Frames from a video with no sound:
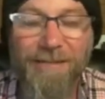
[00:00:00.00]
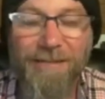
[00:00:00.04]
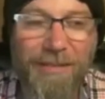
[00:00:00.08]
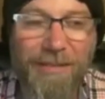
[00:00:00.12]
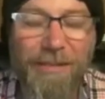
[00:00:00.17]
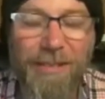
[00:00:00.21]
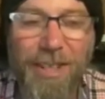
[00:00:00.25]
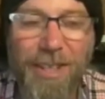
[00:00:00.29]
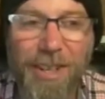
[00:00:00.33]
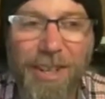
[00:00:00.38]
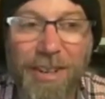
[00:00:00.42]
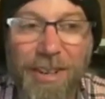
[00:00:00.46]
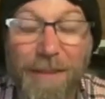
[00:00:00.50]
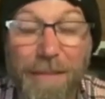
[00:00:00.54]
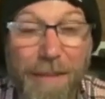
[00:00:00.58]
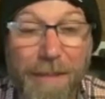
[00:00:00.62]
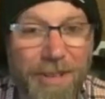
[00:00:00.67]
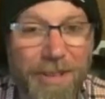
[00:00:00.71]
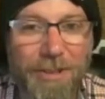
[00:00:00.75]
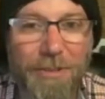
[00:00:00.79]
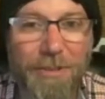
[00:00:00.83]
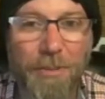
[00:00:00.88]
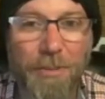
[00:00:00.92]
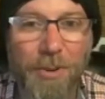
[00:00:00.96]
you know, it
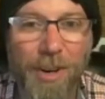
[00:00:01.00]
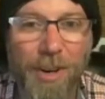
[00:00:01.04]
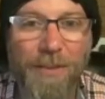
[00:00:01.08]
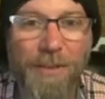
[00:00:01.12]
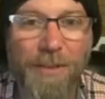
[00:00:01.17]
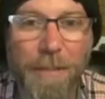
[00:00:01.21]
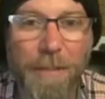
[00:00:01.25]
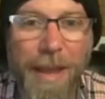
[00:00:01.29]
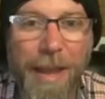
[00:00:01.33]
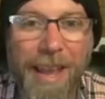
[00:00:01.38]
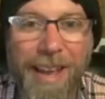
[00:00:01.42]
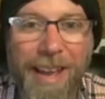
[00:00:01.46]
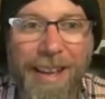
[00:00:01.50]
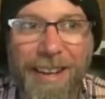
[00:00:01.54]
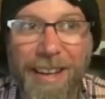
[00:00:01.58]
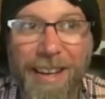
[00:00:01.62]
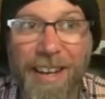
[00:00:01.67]
makes you more of a man.